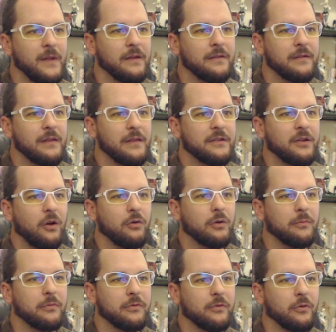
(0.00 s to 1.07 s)
See the
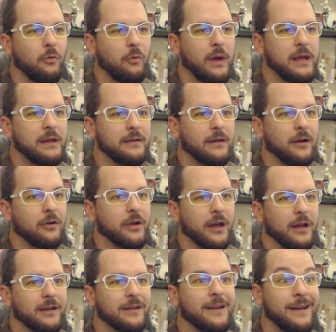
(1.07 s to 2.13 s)
totems, the way he
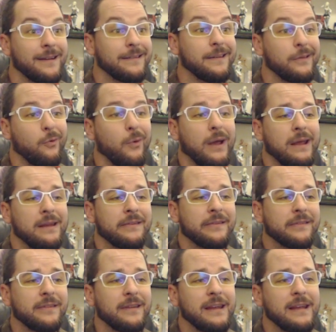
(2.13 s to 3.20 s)
see the way
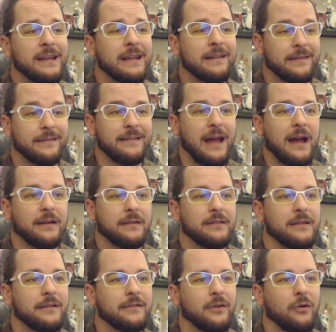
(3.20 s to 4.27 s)
he can stack
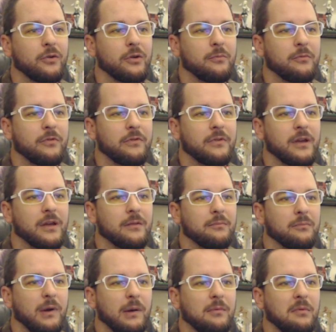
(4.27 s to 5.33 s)
these totems and
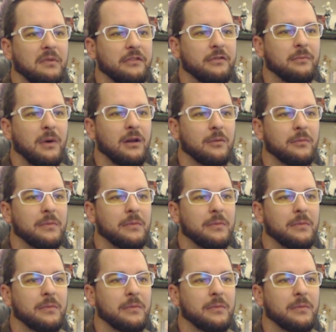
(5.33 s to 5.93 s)
probably smaller